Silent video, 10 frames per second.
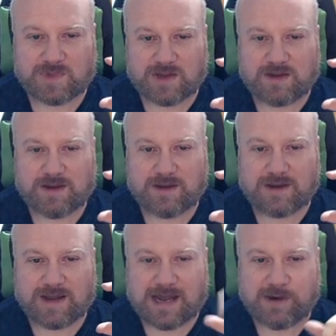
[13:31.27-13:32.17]

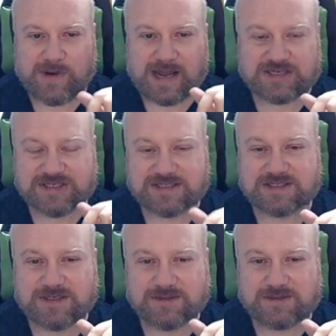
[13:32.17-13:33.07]
Highway Hash
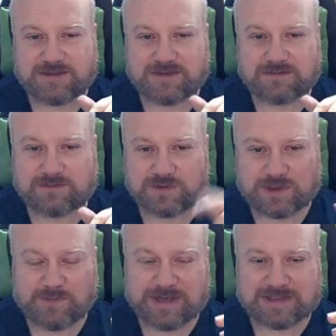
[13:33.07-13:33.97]
instance
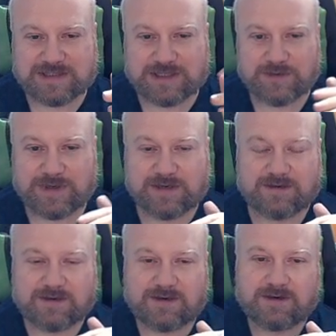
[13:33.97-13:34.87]
I'm basically doing,
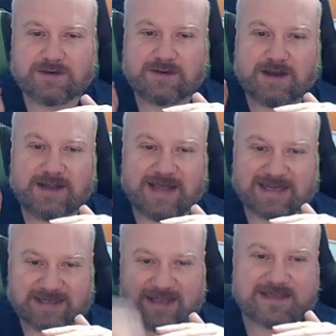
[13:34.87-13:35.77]
and
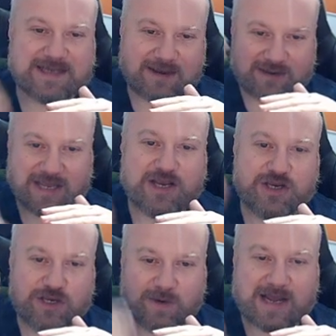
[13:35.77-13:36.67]
asking that to calculate a
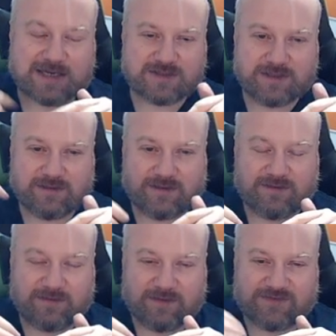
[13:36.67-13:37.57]
new hash,
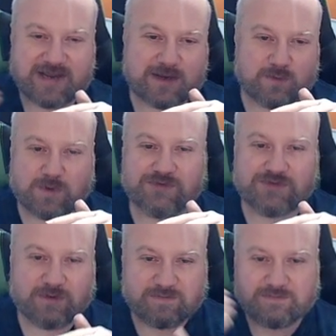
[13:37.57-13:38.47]
the second one's
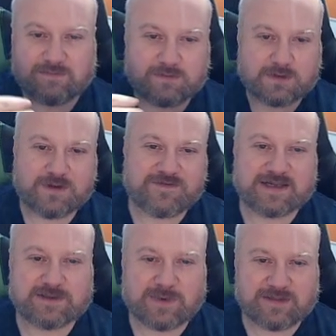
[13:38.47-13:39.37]
not
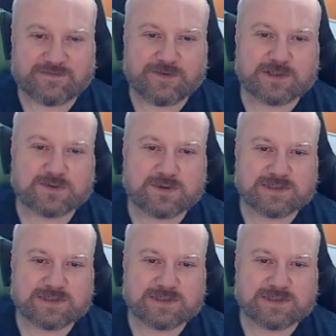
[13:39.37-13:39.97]
affected by the first one.